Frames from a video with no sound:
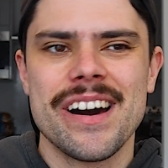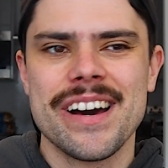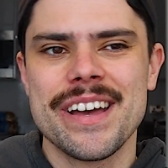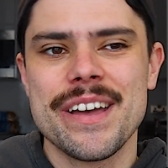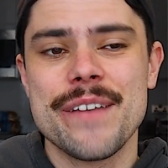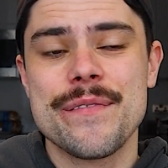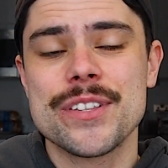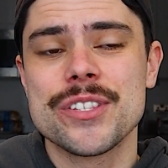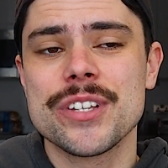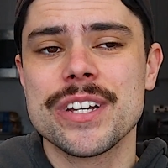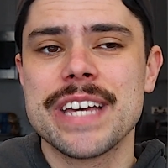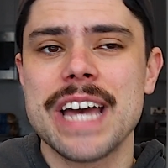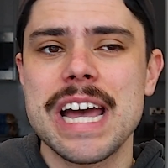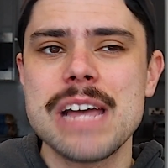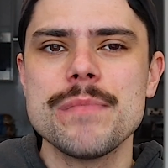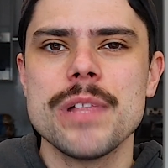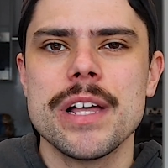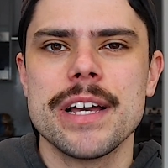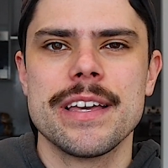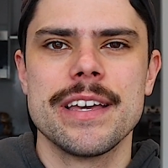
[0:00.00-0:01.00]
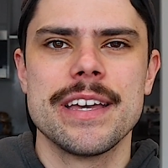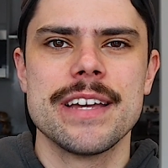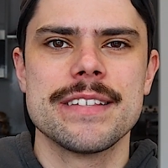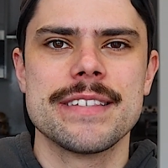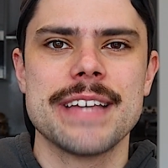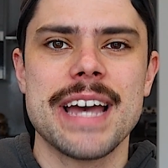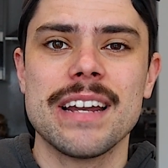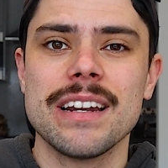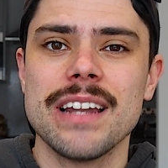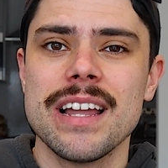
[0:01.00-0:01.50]
If it's a game like against
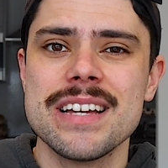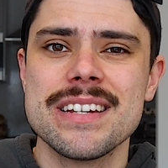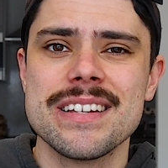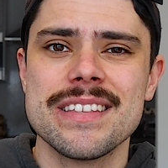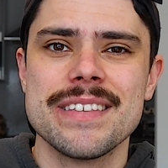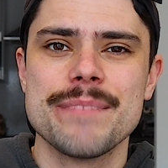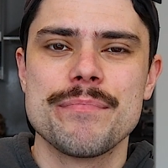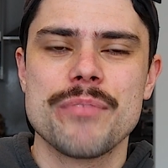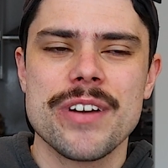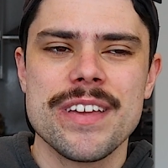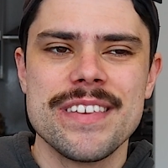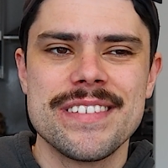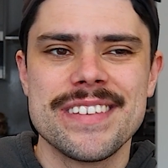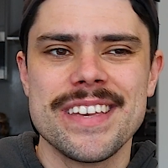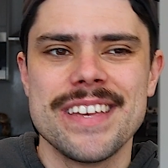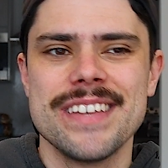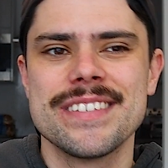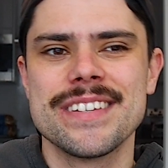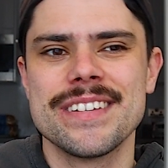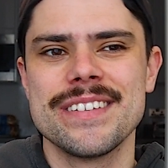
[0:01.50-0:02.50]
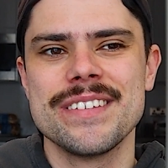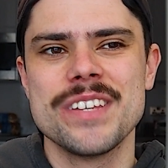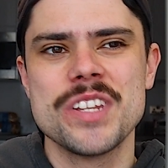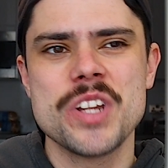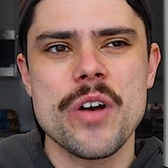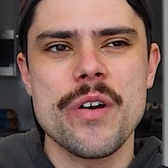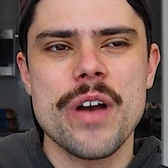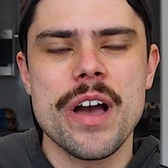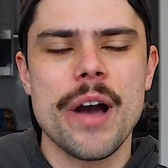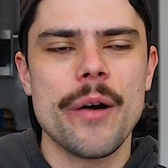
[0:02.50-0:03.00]
Adelaide in the preseason,
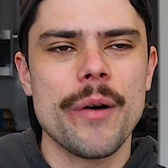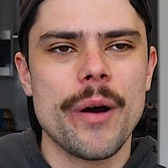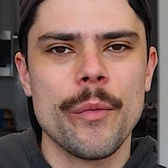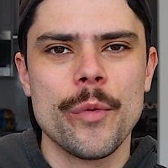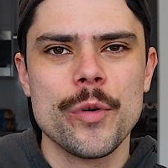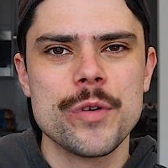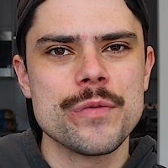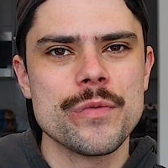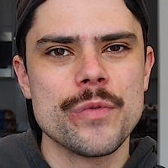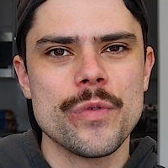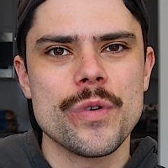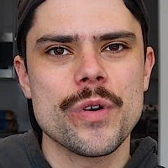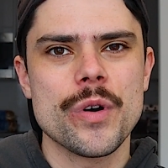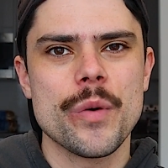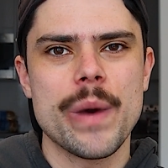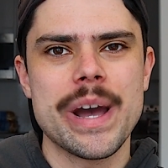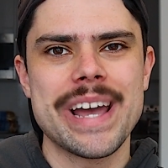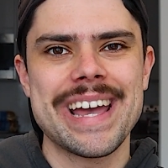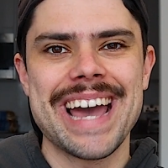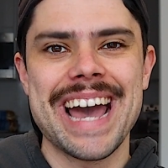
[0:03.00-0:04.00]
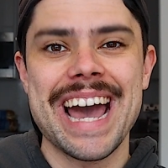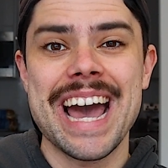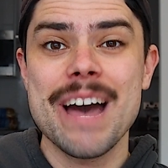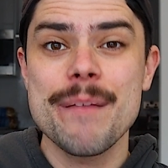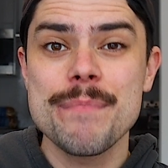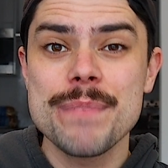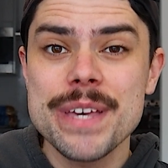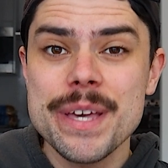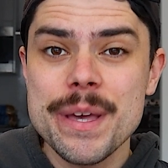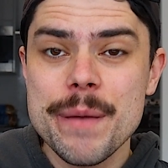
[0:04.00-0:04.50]
I wouldn't walk away
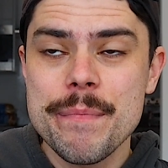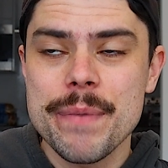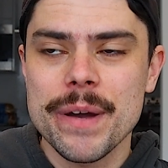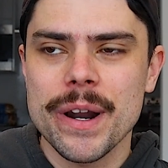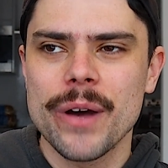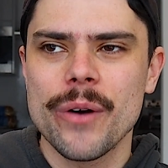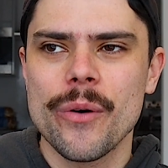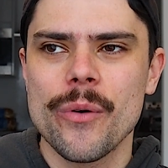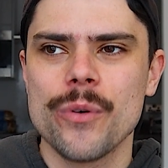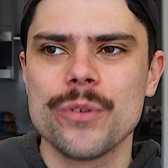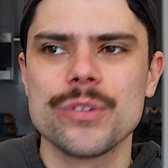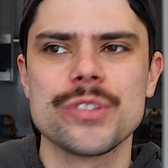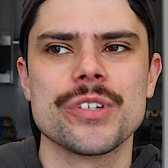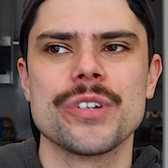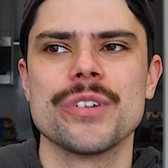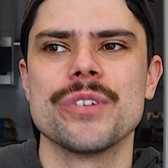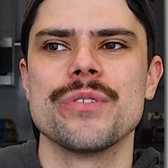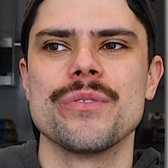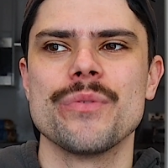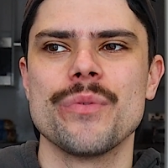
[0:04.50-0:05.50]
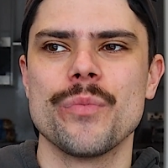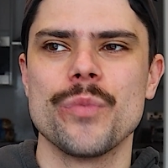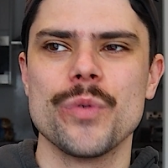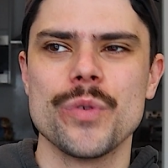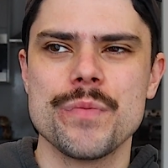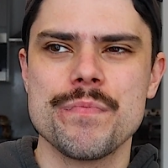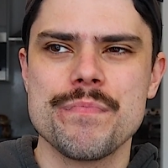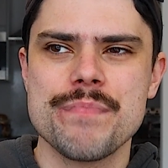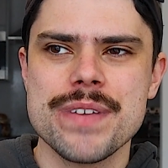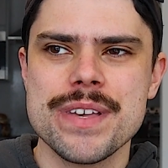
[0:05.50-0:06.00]
happy, but I also
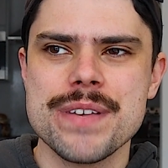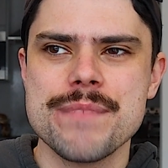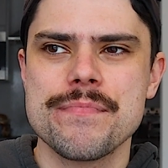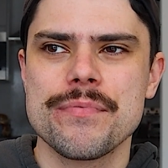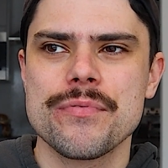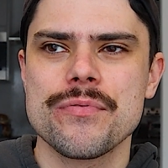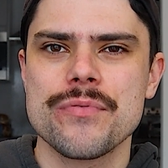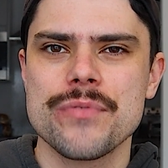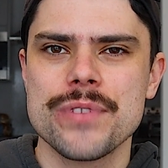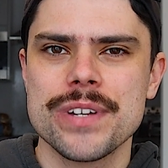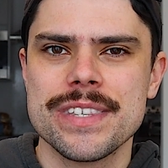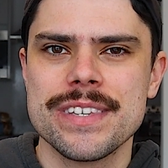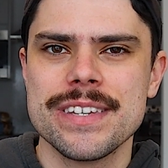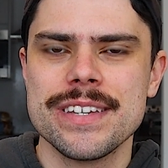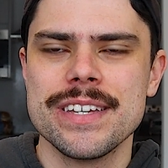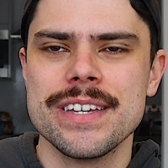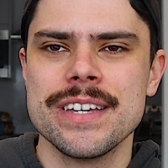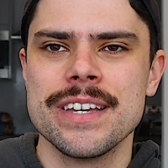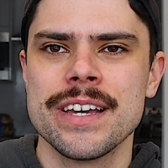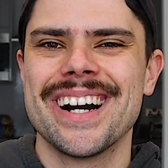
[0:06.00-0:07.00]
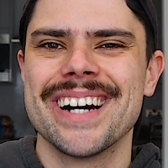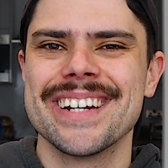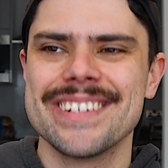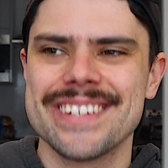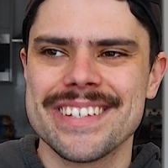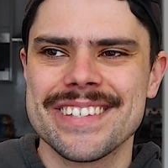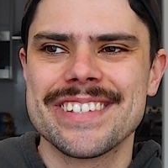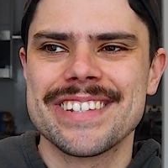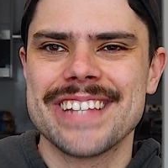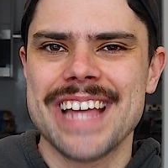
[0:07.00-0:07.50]
would be pretty
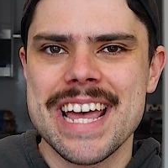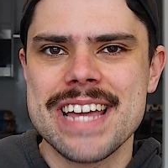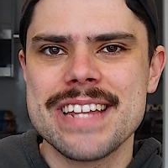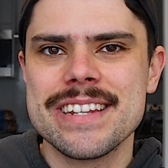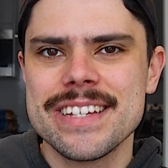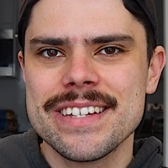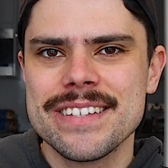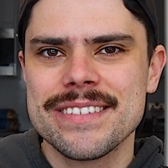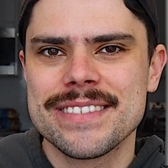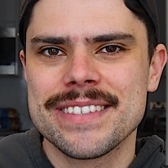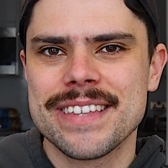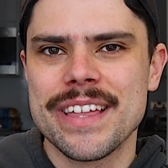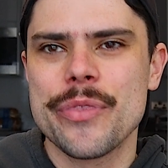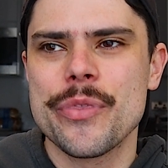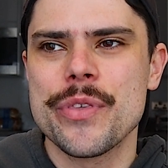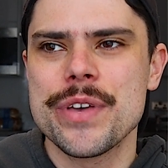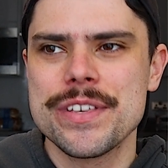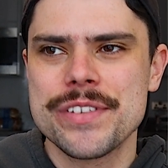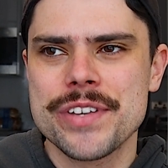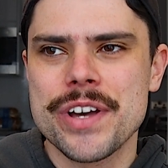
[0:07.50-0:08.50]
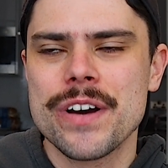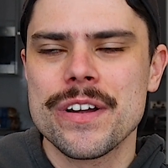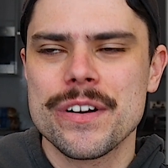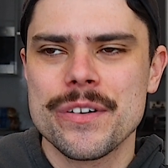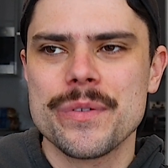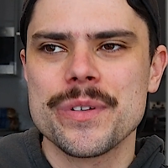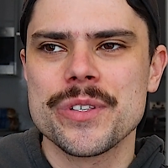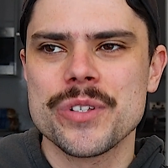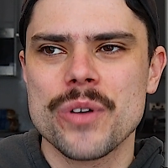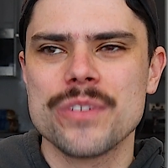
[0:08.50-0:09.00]
understanding that these kind
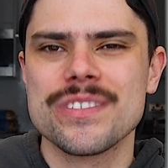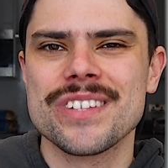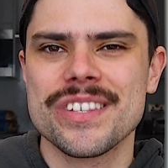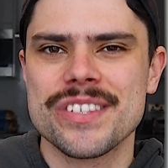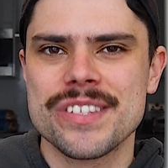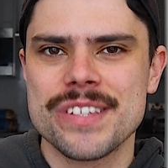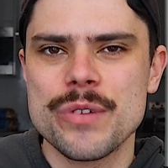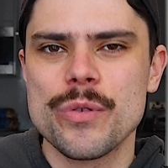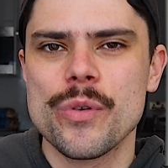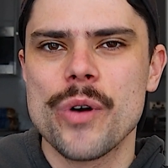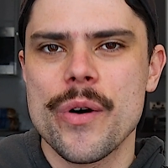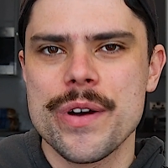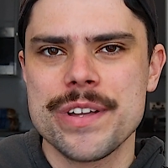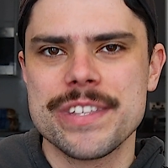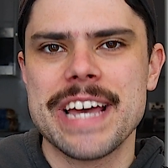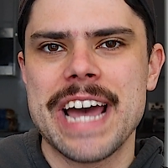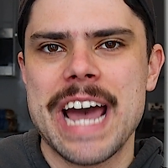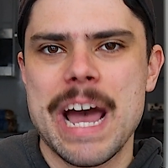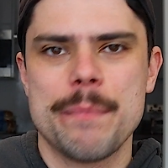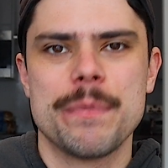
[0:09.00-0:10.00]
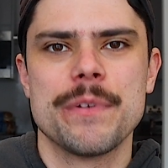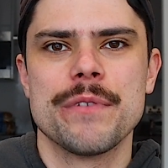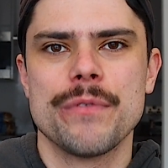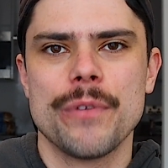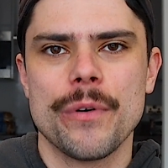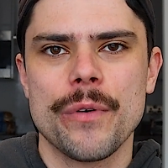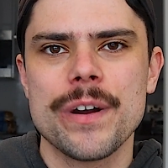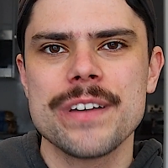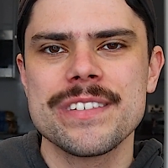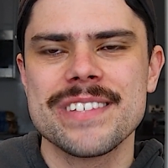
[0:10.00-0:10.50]
of results are still going to happen
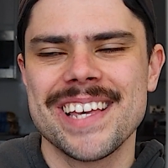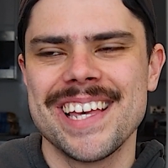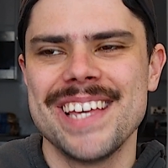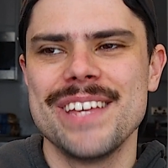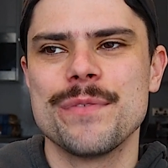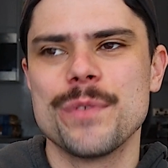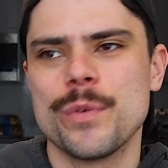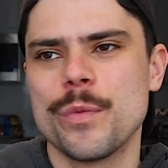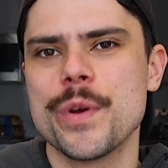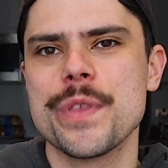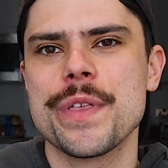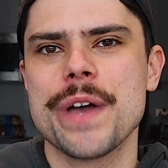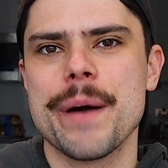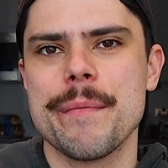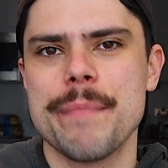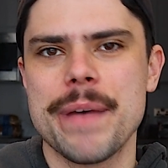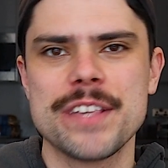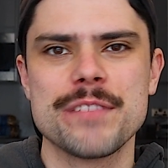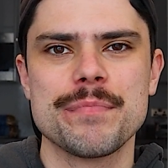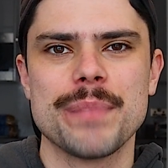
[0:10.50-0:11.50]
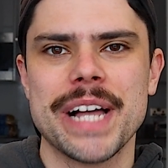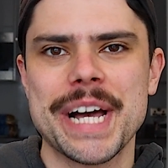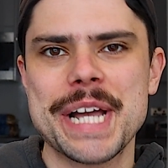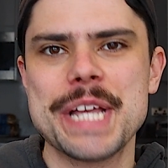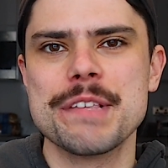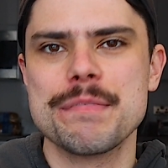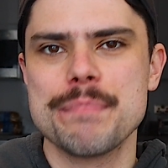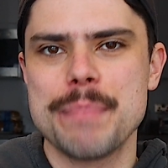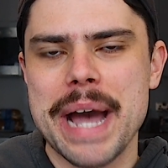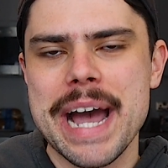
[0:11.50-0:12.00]
for us, even with our best
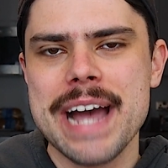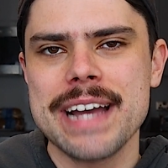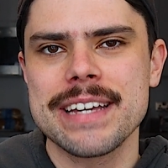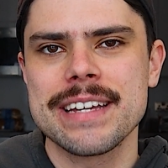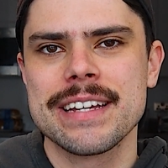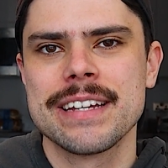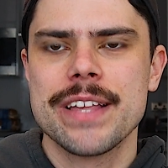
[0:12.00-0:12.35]
players back.